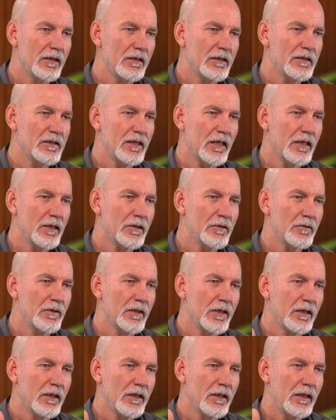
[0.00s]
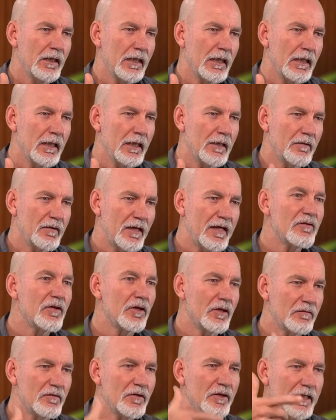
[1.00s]
So they've
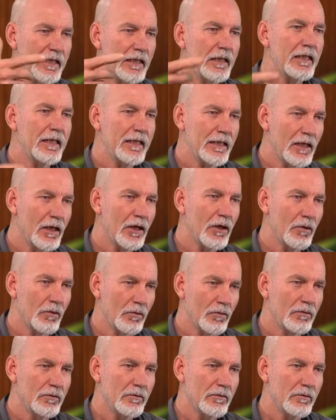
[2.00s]
got a very clear goal.